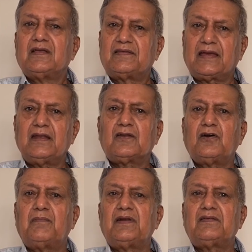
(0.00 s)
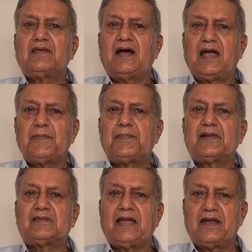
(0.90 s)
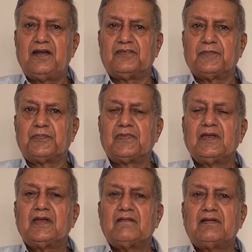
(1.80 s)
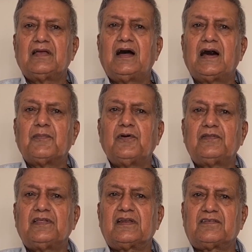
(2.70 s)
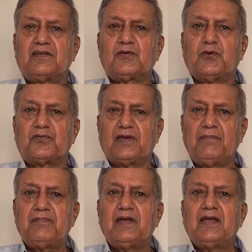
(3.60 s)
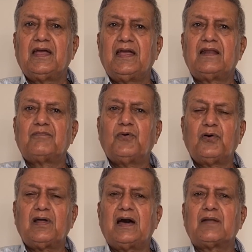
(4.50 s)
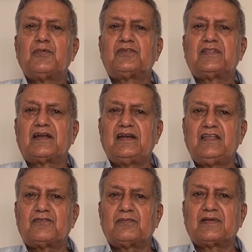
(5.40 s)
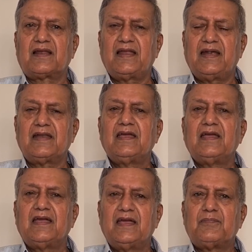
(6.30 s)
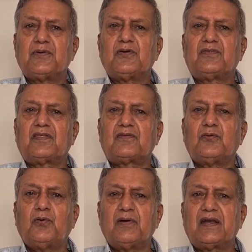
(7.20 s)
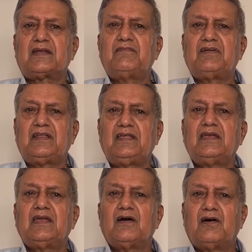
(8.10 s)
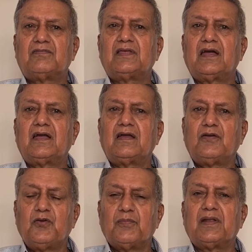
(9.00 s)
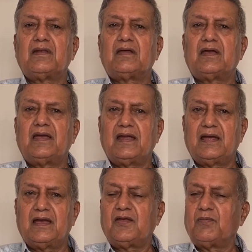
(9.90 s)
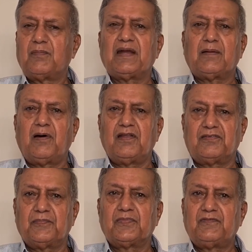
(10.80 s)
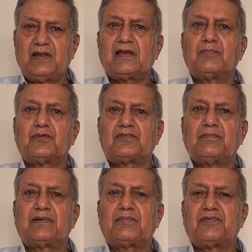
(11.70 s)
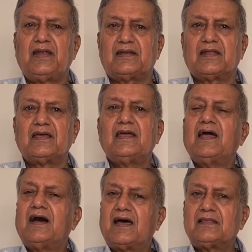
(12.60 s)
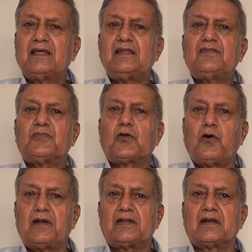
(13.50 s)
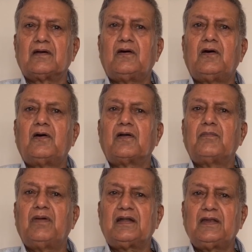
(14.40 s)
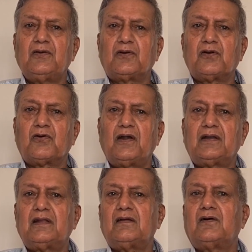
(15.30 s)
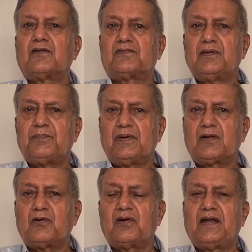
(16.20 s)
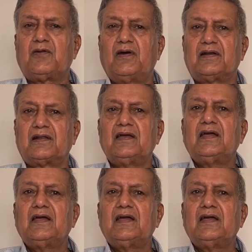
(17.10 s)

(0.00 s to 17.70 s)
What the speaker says: Second common is hyperthyroidism, where the hormone secretion goes up and more hormones are released from the gland and produces overactivity of the human metabolism. We'll come to symptoms later. Another is goiter or multinodal goiter or simple colloid goiter.